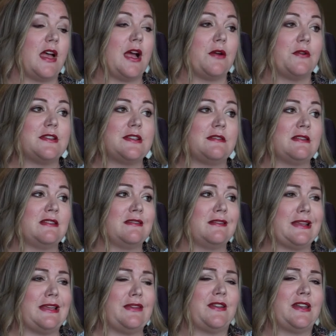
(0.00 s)
I would
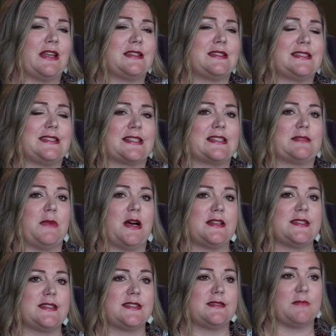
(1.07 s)
even at six
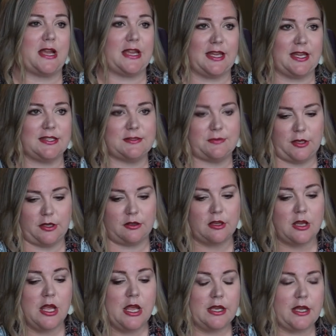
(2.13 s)
months, my kids would
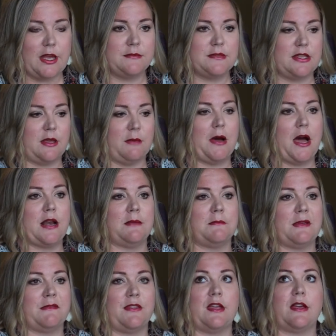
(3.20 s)
come to the bottom
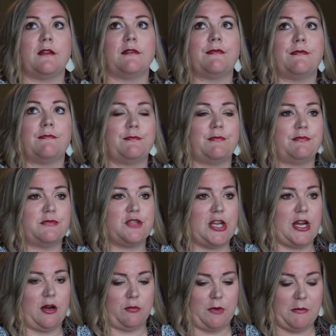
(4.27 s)
of the
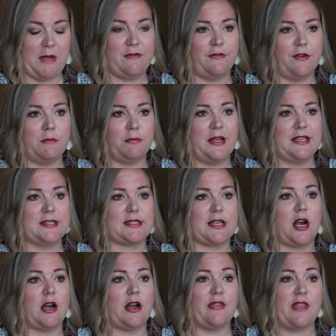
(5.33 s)
chair where my foot plates
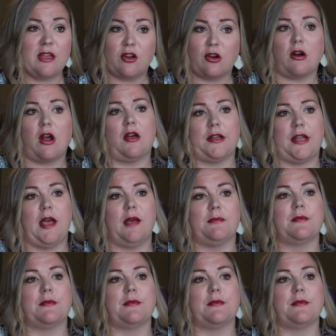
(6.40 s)
are, and they crawled up.